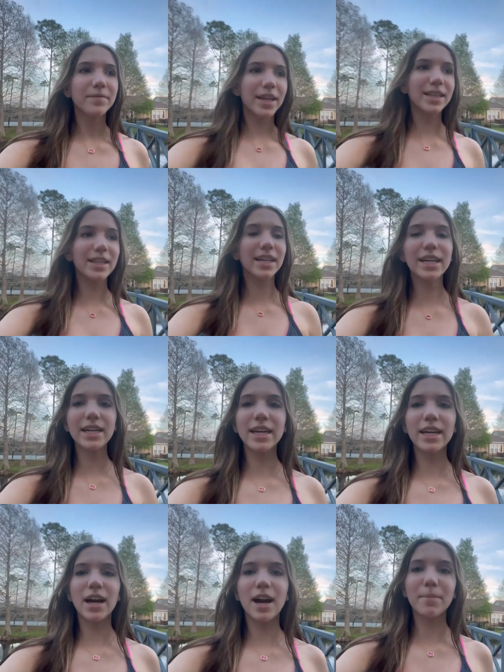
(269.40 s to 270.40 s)
and the
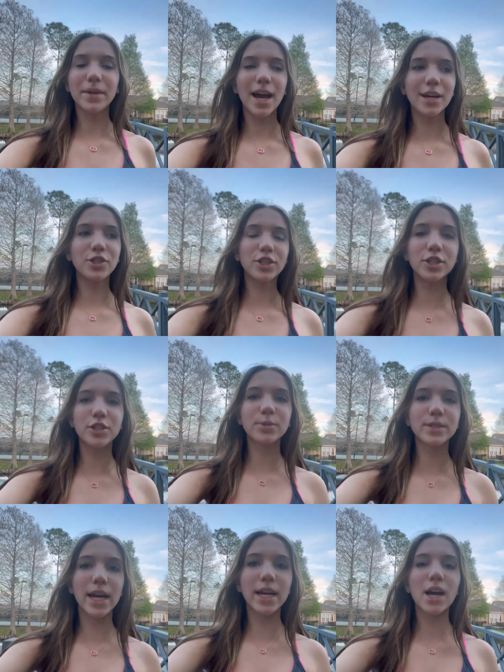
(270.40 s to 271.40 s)
lady, the cashier, she
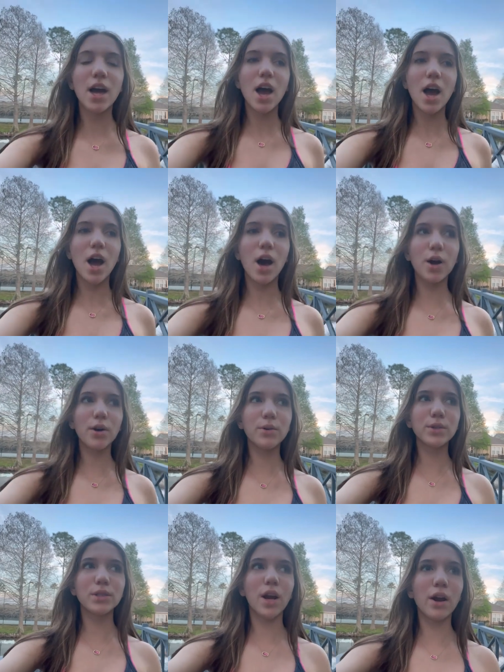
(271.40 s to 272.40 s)
was like, oh,
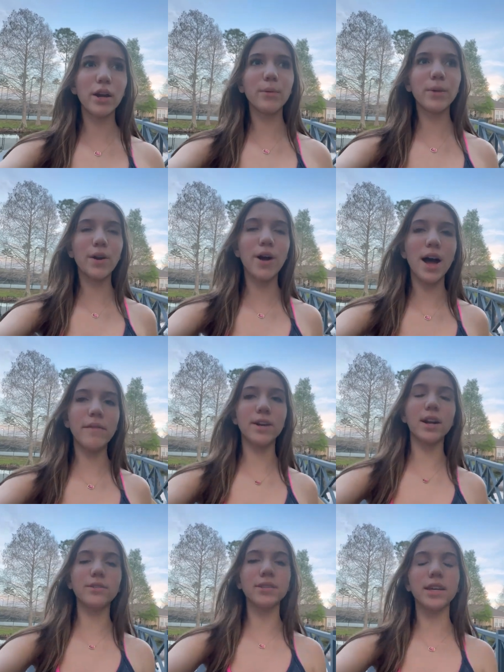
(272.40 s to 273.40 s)
sorry, we don't have it.
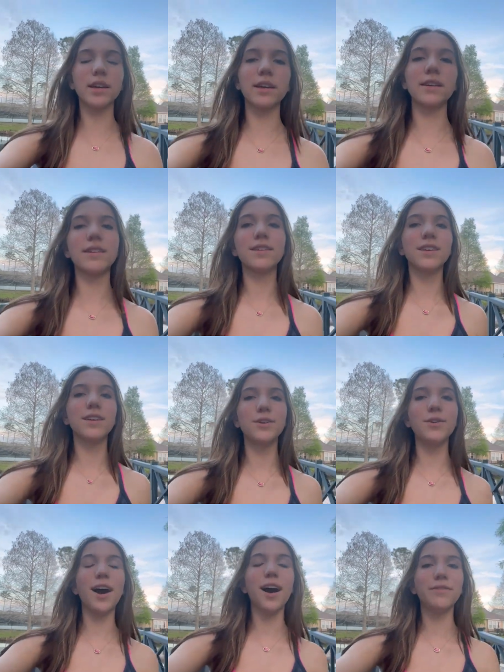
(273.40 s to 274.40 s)
And I was like,
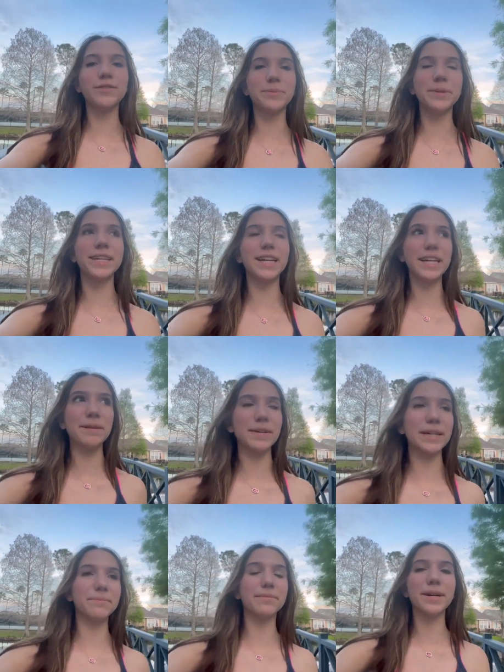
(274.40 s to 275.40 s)
you have to be kidding
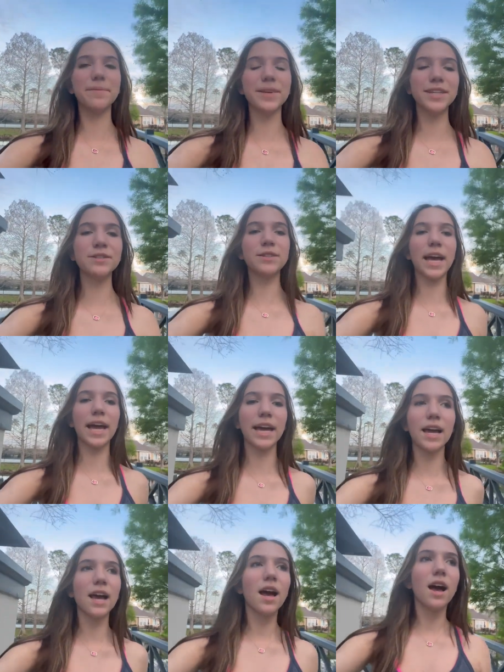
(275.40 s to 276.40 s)
me, but it's okay.
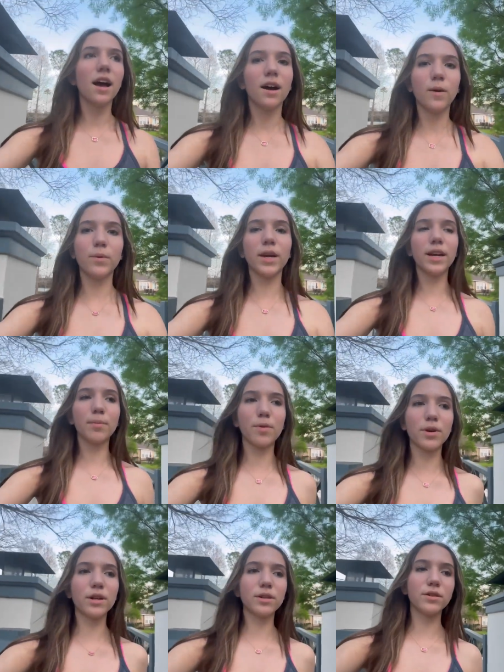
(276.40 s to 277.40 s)
We ended up
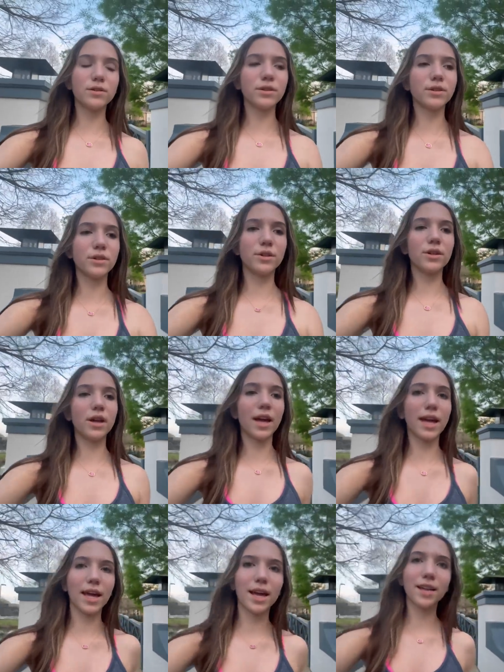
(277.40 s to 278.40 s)
going to Doodle Noodle
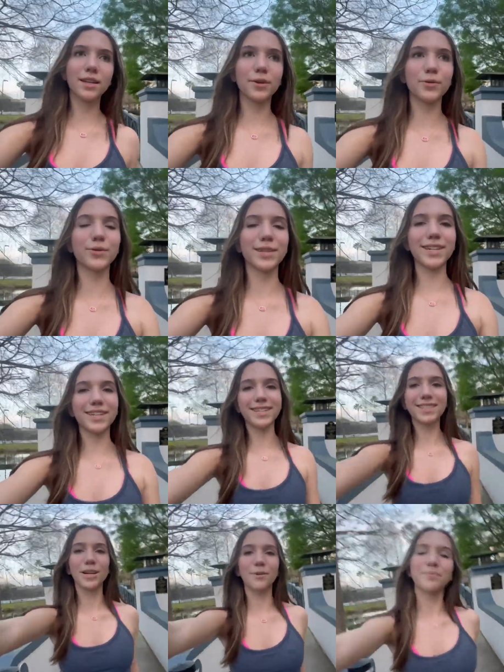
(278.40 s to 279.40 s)
and it was really
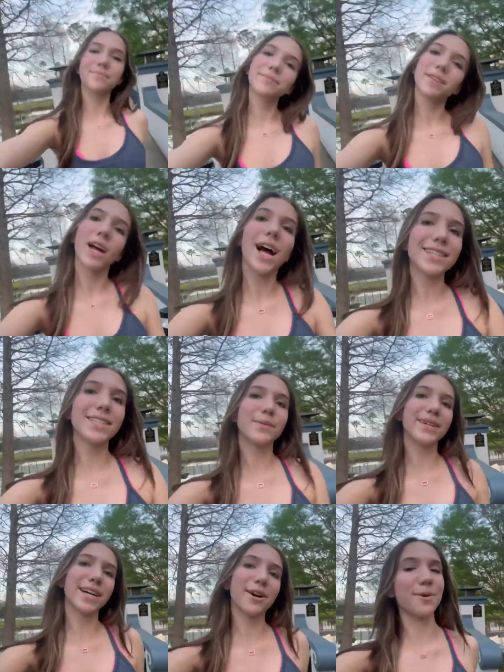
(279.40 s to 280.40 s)
good. So I'll see you
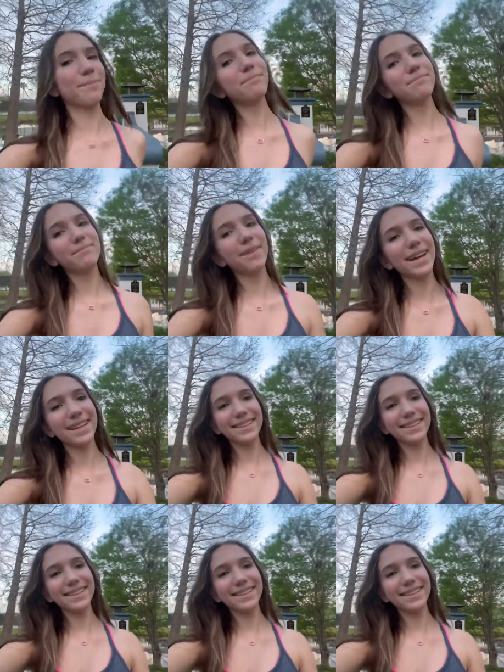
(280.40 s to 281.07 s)
when I get home. Bye.